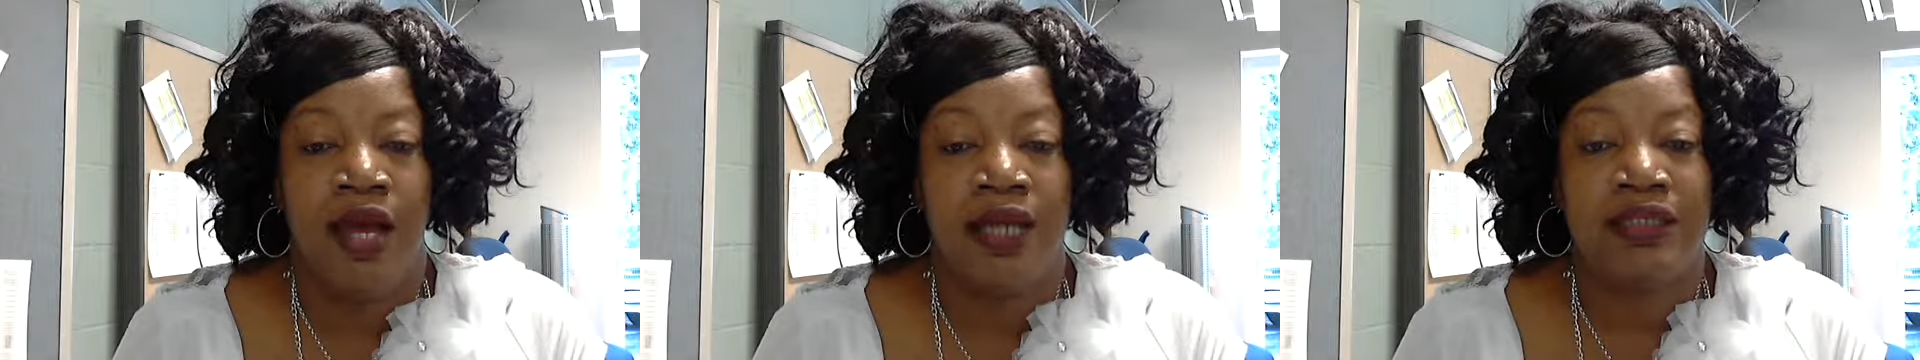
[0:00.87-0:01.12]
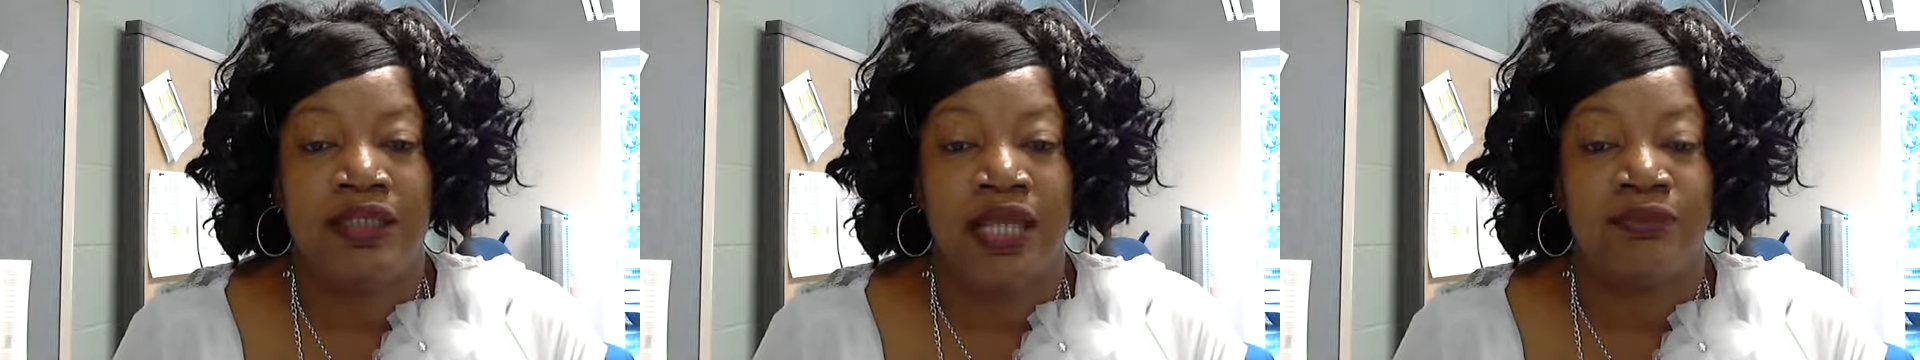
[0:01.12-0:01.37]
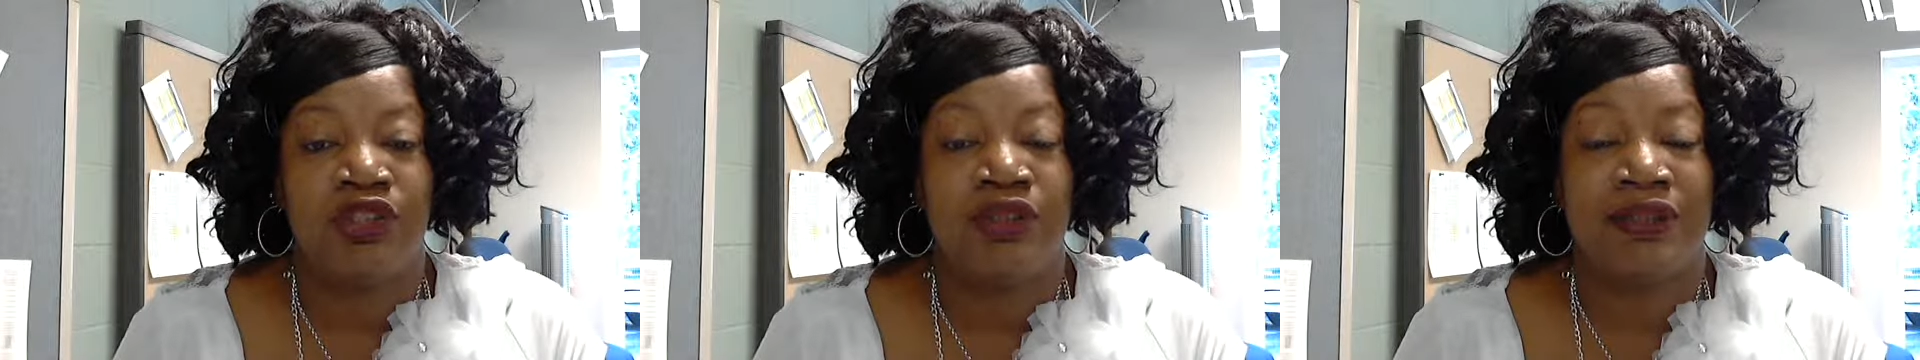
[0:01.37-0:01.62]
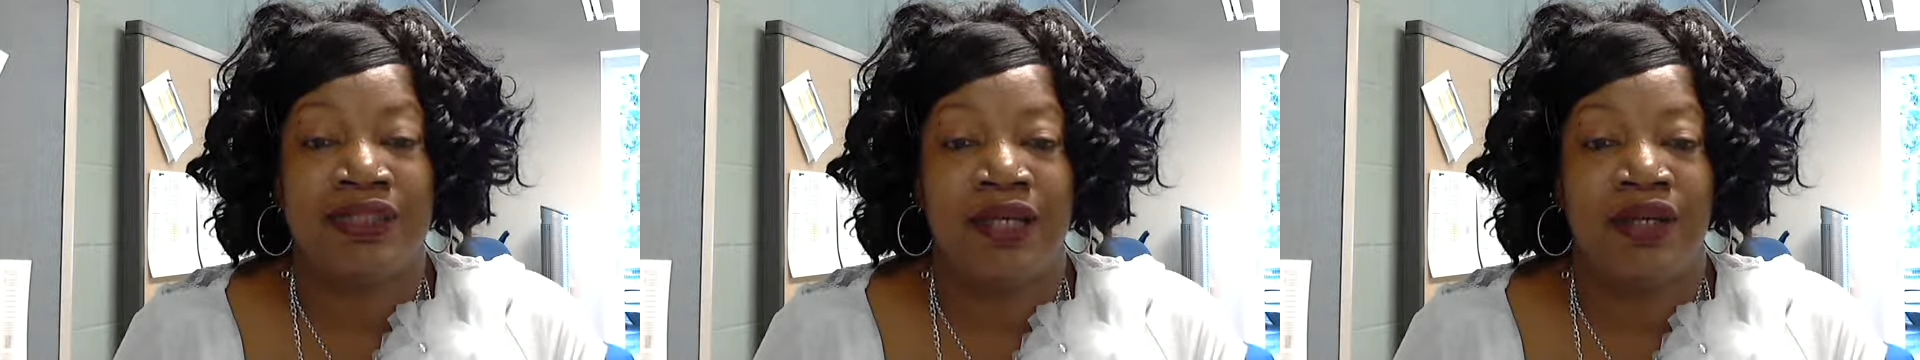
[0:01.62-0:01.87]
Hi, James
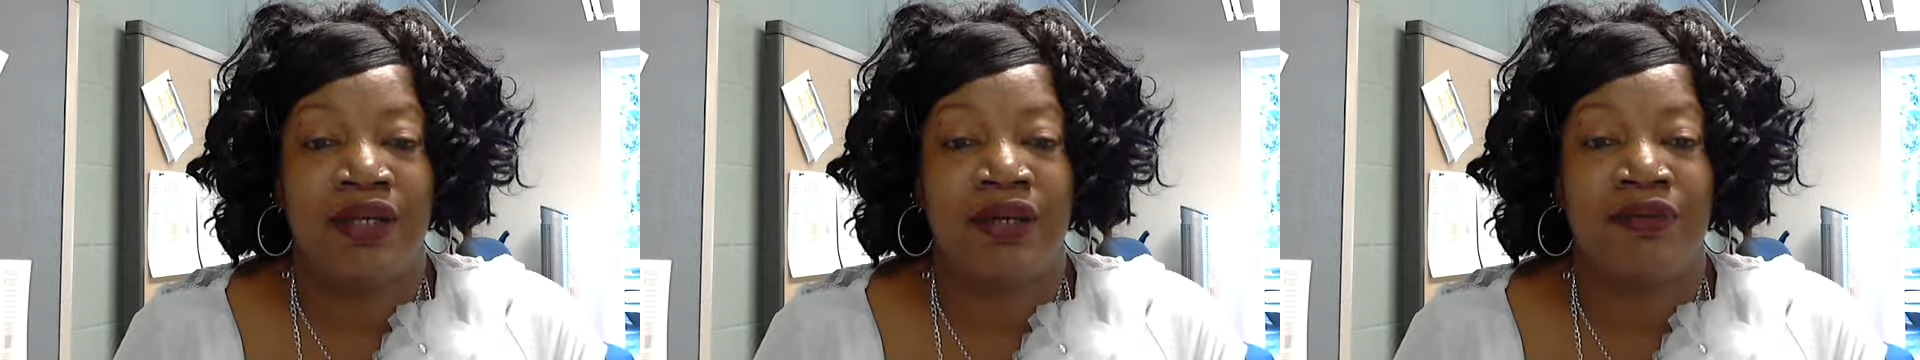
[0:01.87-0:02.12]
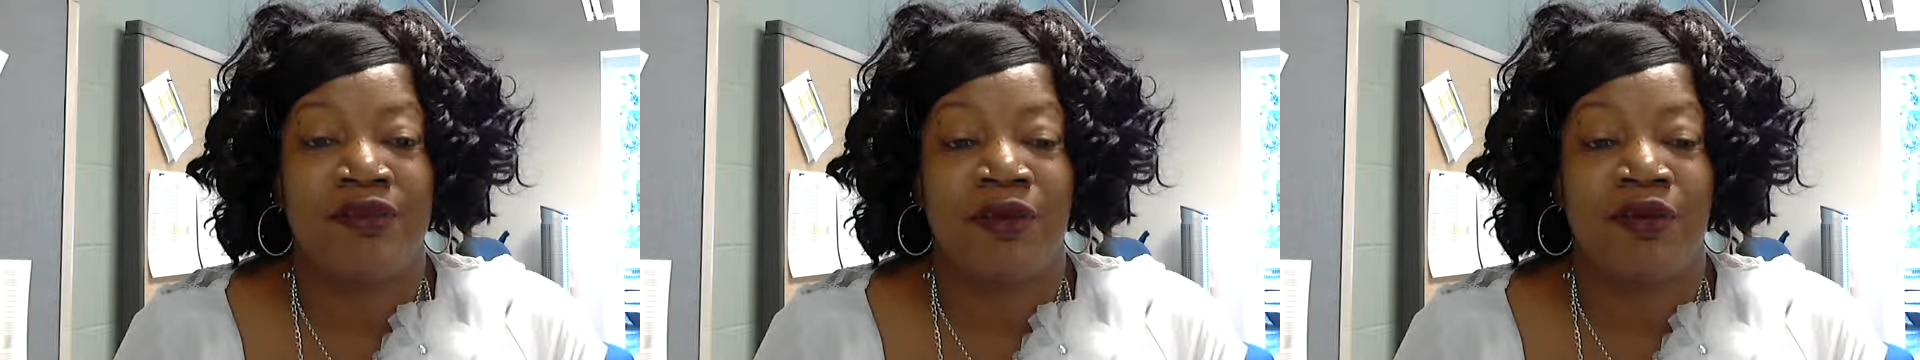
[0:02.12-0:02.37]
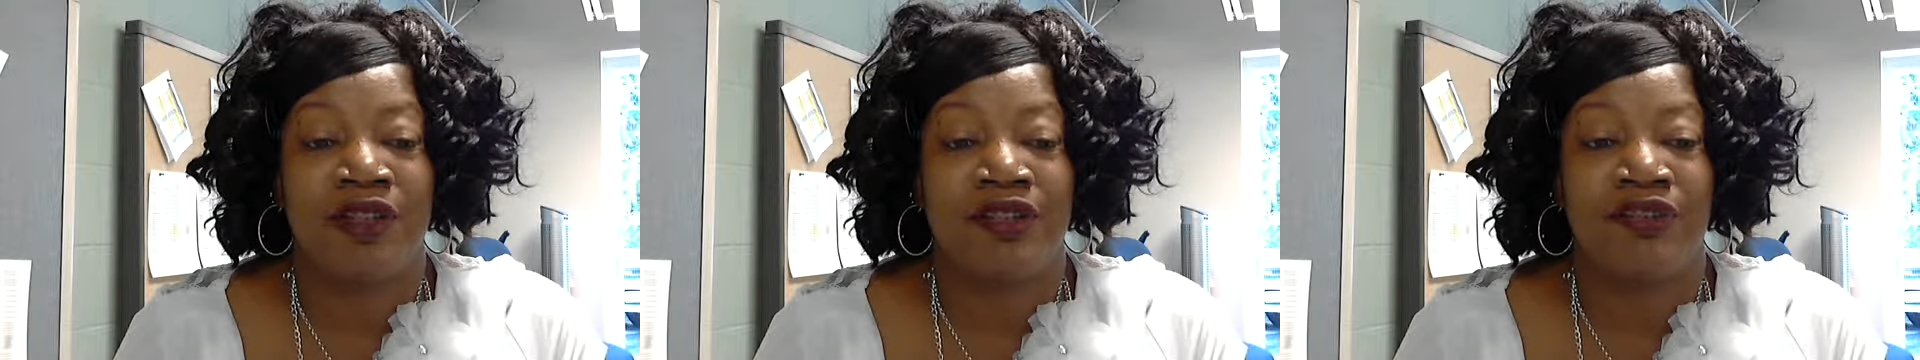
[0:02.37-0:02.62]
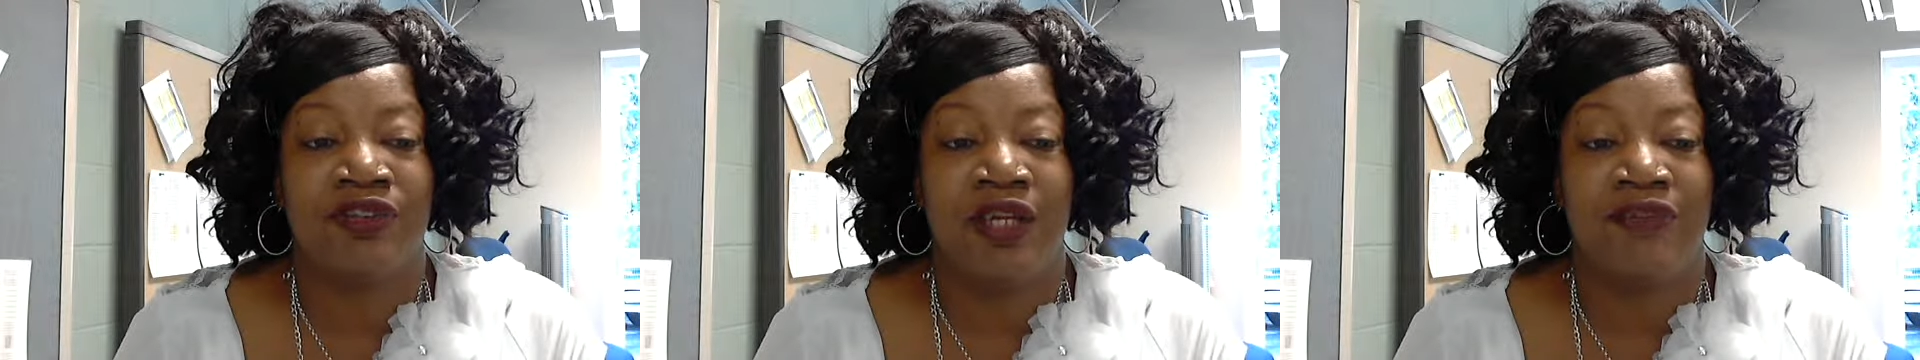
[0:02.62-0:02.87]
Tricia here with
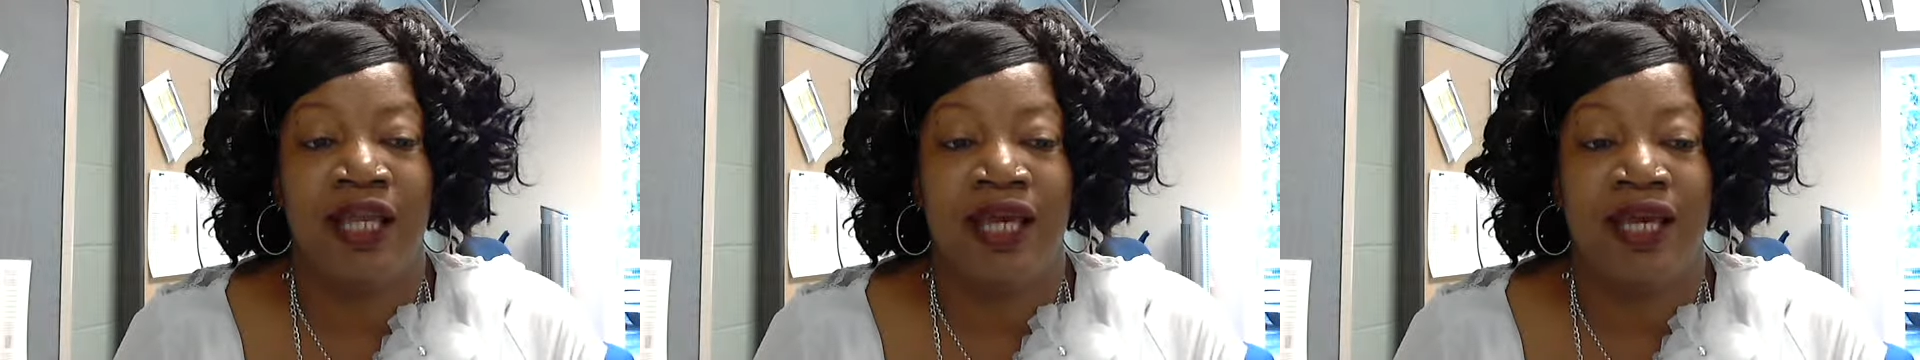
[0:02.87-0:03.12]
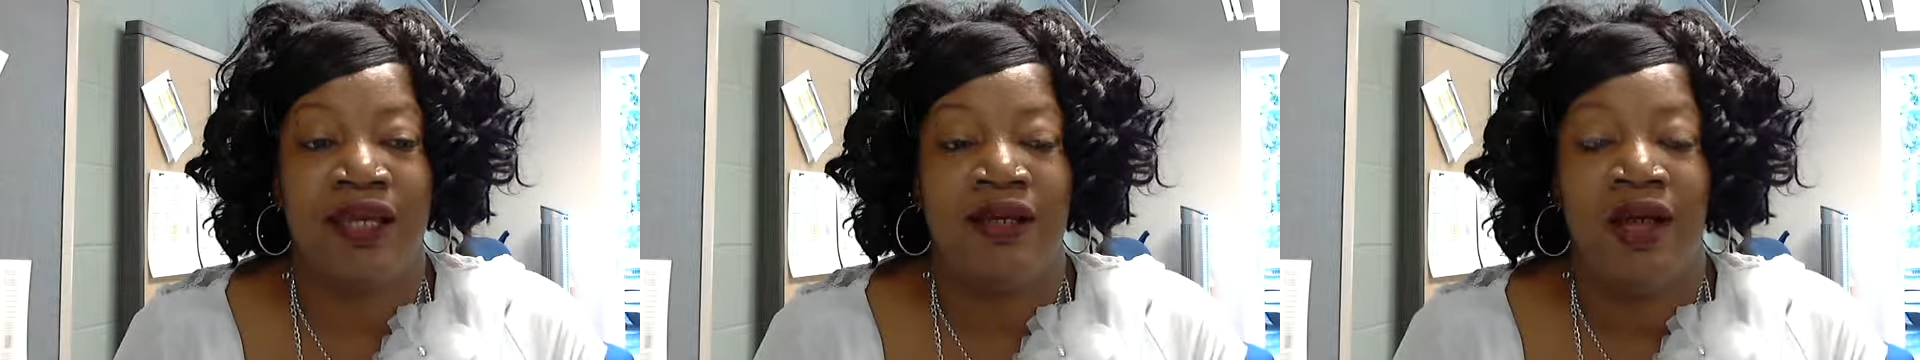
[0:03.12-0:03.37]
Progressive Chevrolet.